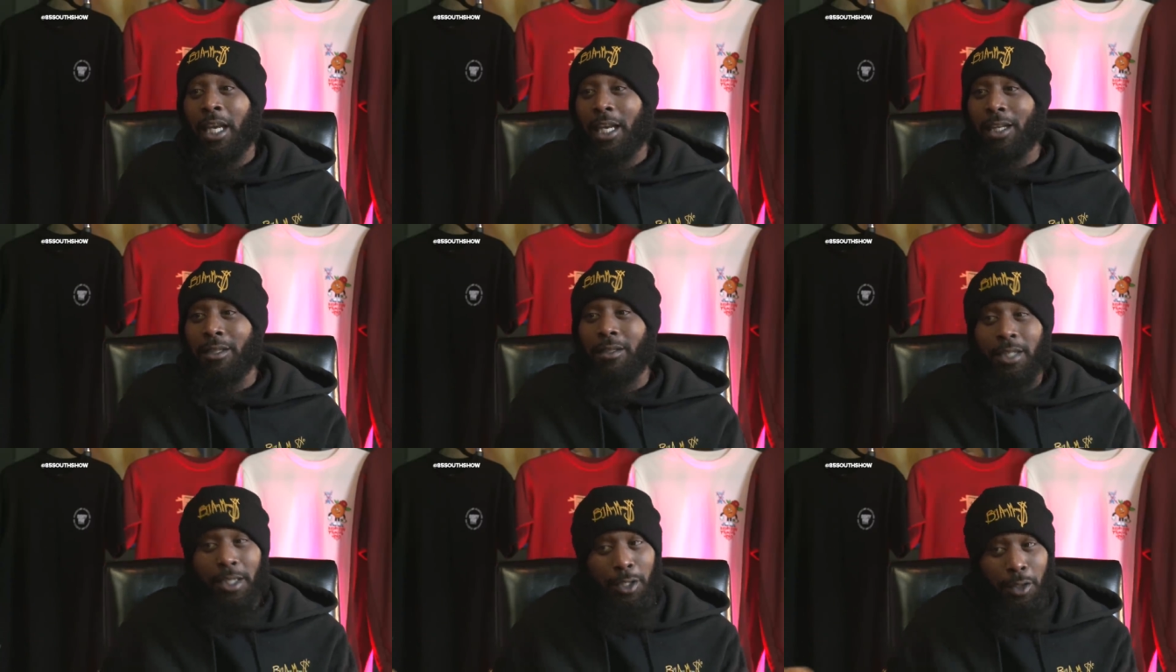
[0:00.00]

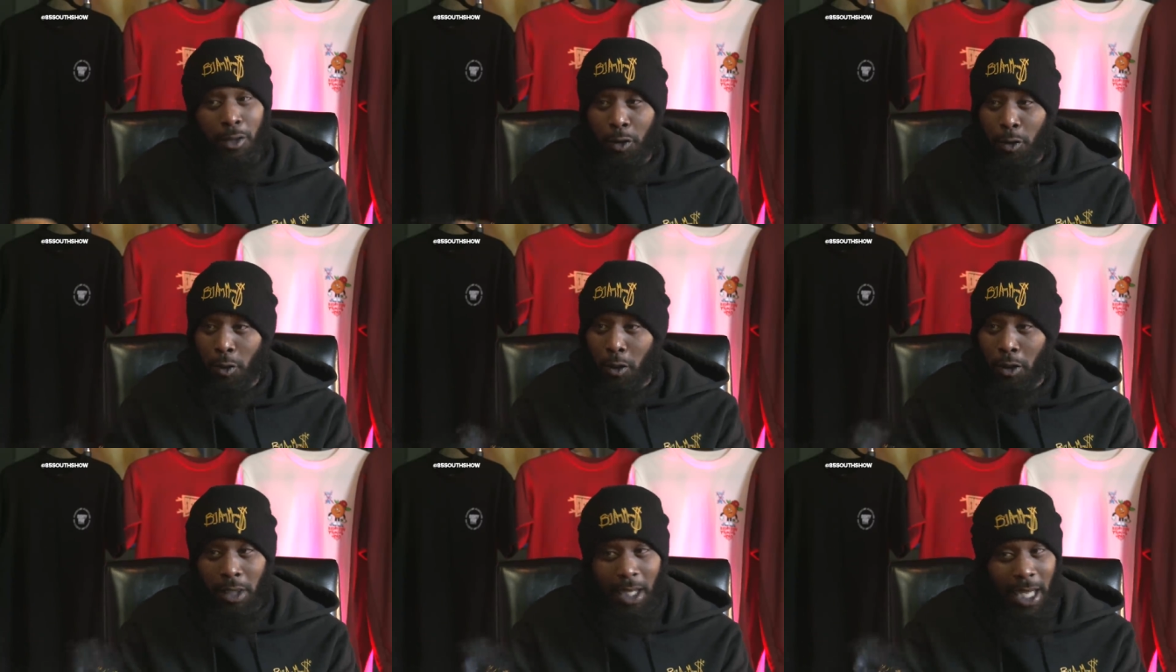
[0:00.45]
and then the
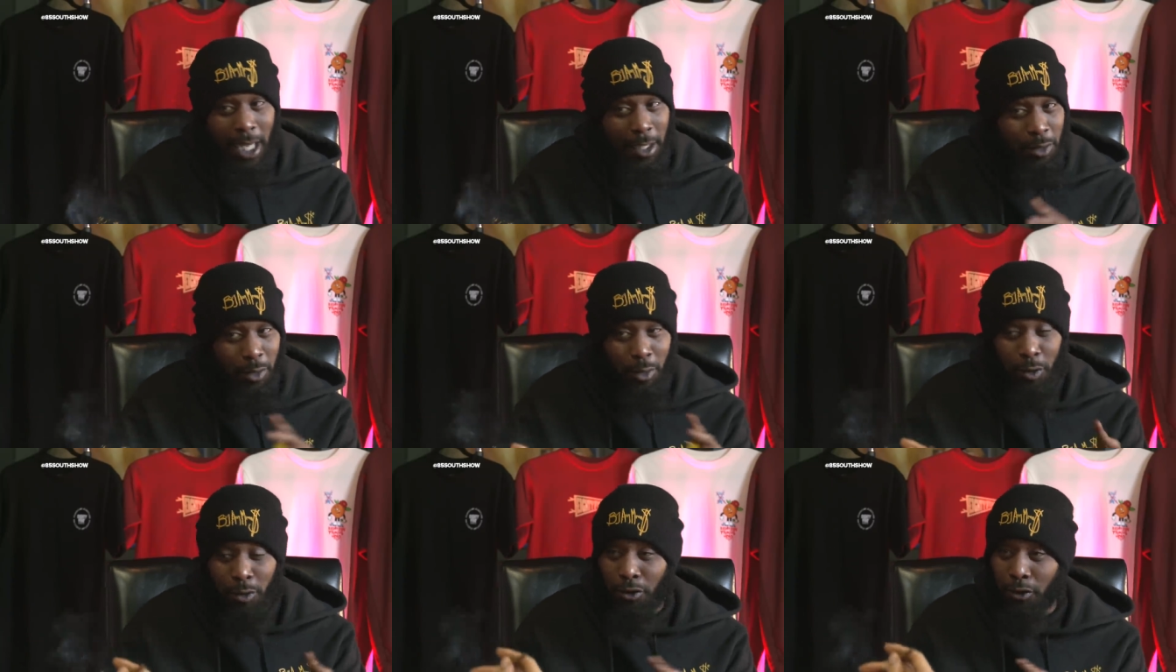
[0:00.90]

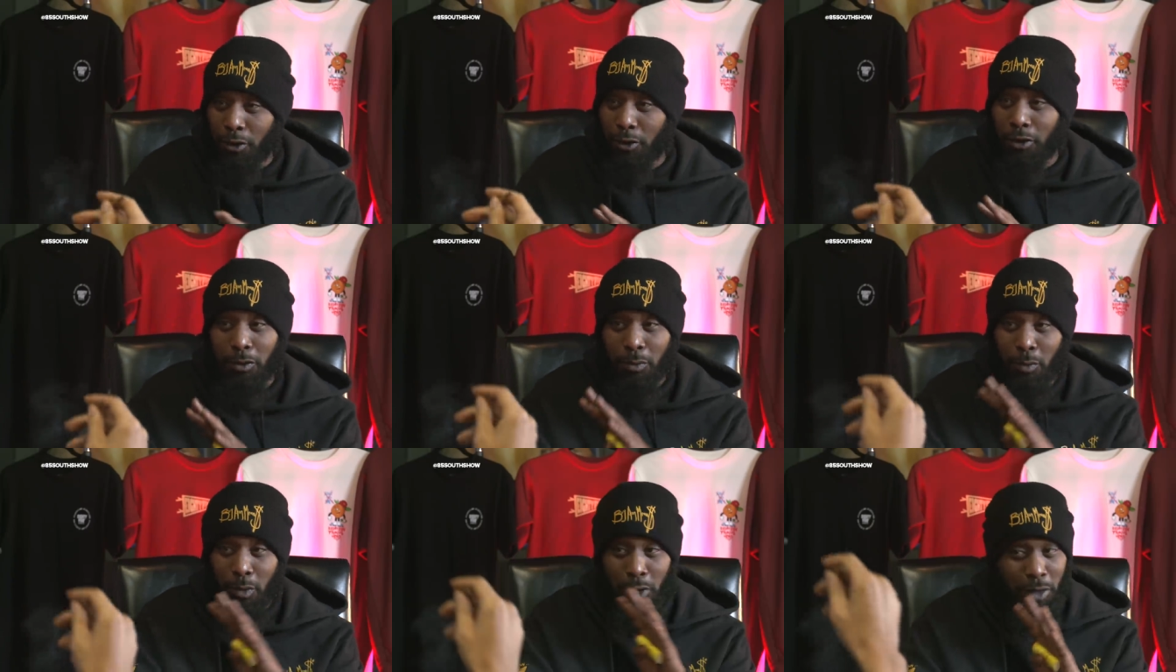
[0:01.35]
neurological
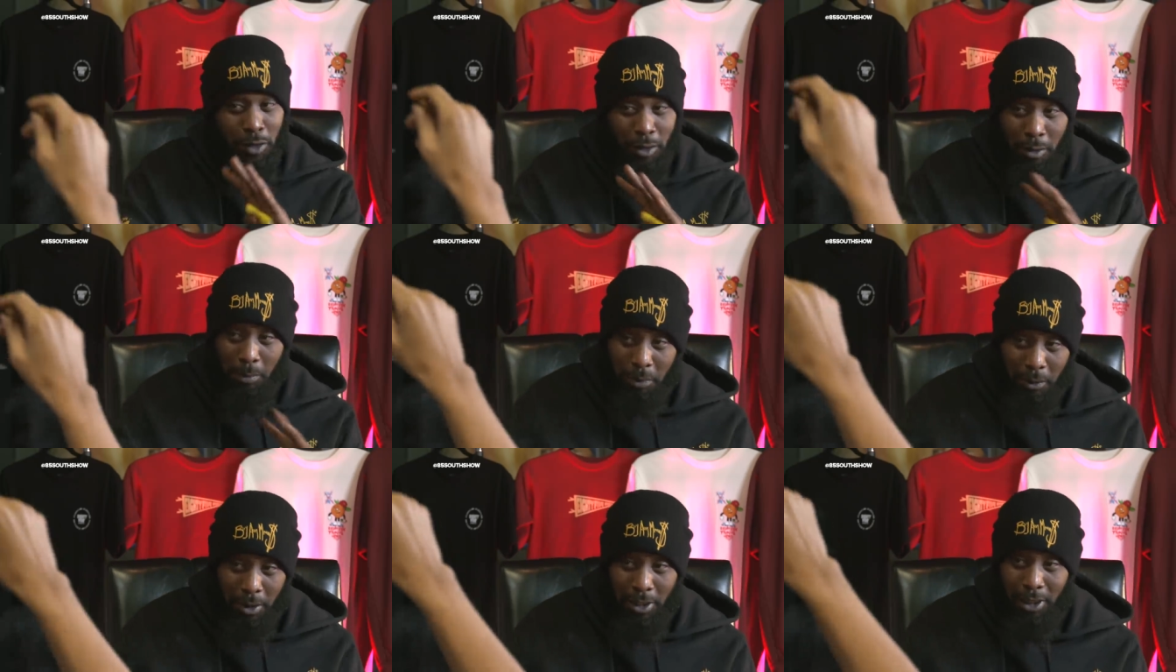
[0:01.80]
system just
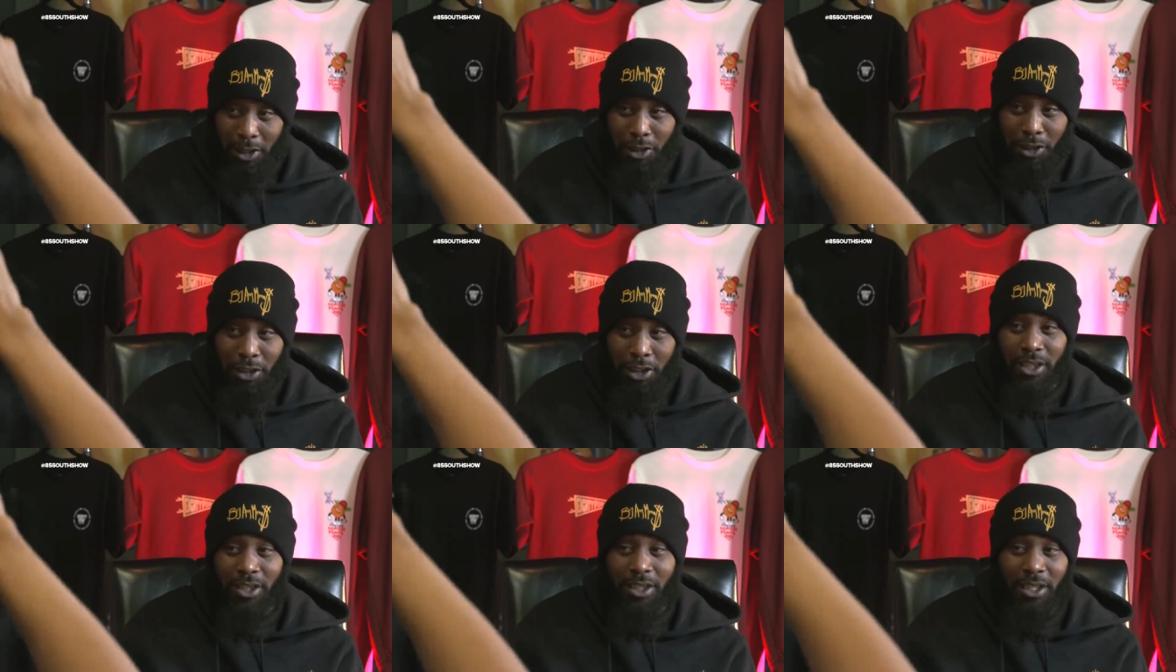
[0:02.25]
completely
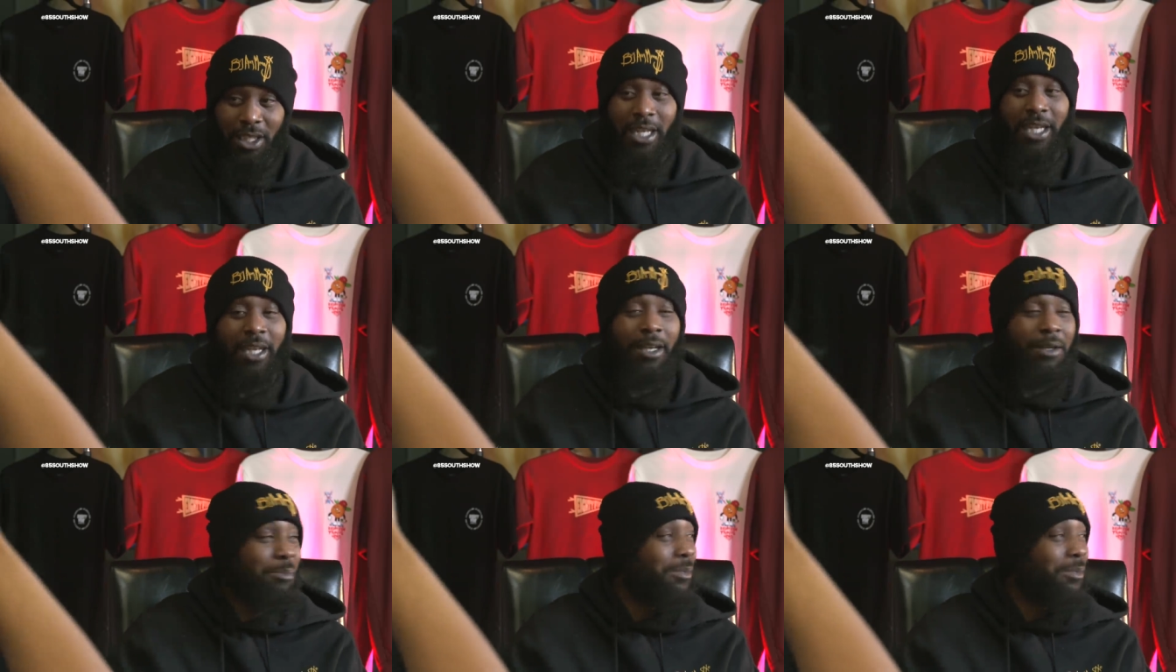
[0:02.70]
shuts down.